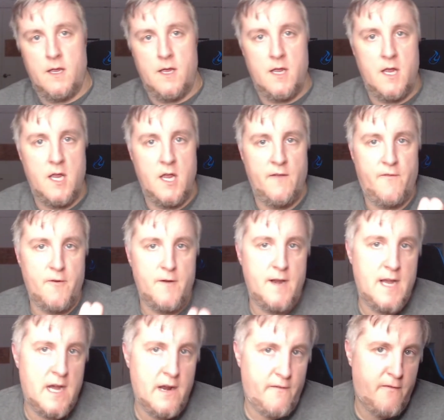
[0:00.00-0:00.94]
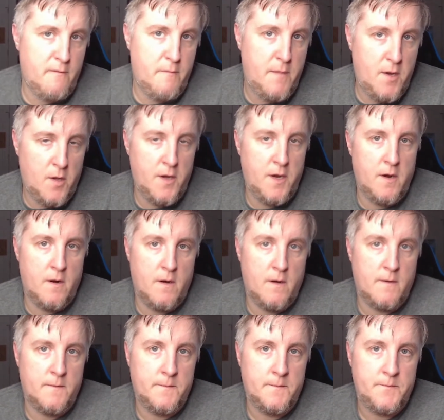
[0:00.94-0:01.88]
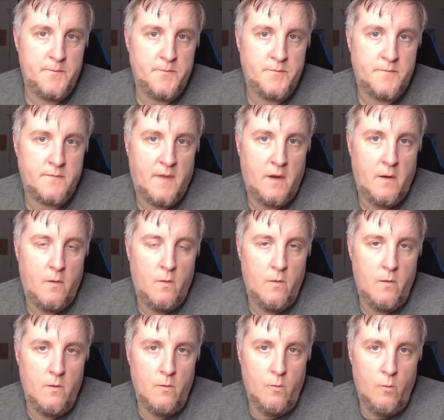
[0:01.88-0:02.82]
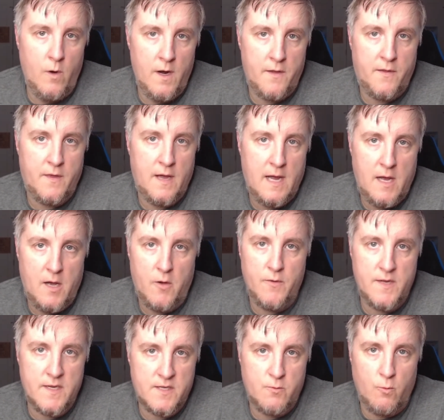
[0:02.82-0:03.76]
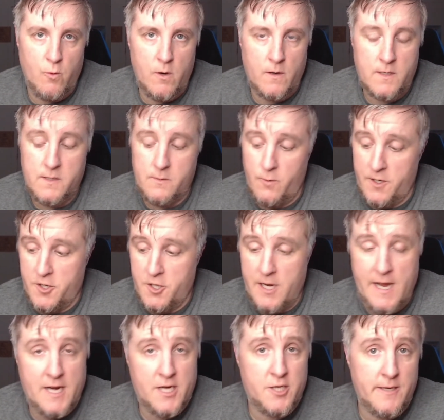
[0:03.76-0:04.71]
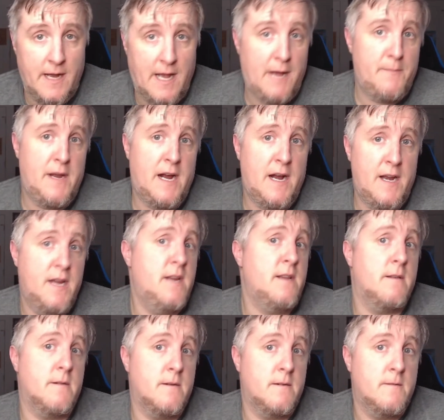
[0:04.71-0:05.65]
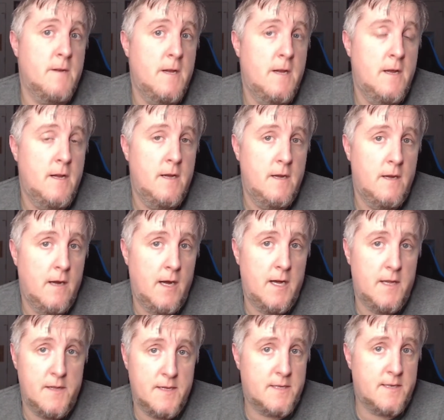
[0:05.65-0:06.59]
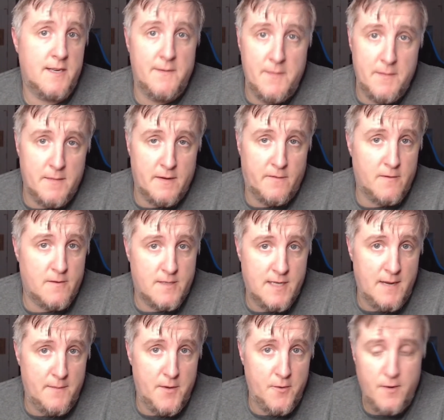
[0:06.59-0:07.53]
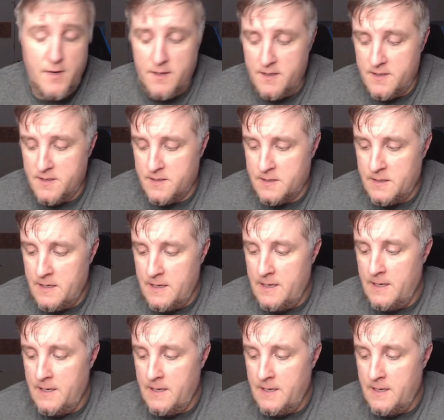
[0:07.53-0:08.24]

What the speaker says: If you're not familiar with how this works, which actually I'm not either, this is going to be my first time doing this.